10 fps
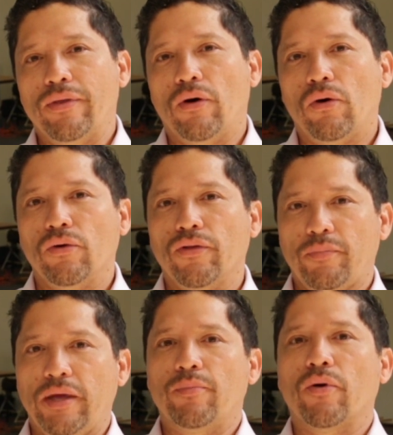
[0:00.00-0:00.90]
with all the
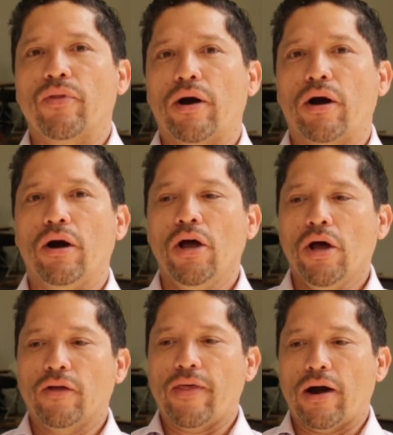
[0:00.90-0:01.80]
people that are
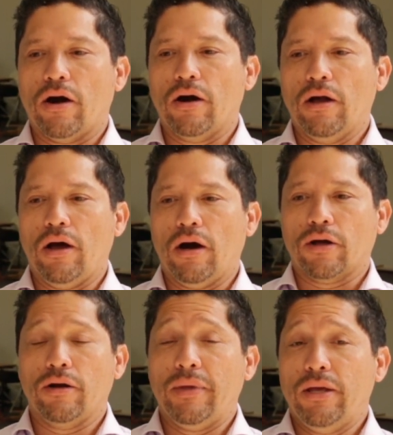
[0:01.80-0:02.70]

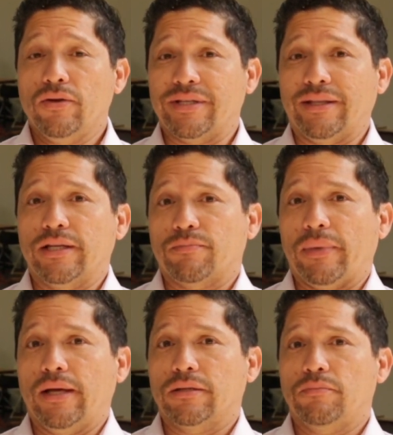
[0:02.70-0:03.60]
going to be using this
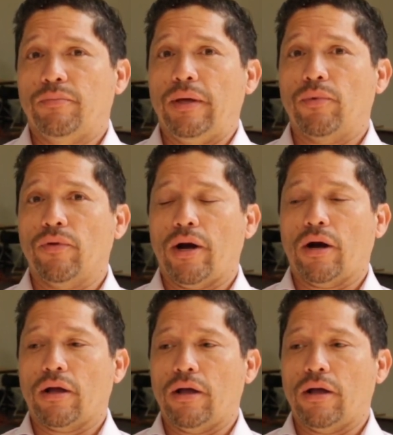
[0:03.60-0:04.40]
place. People that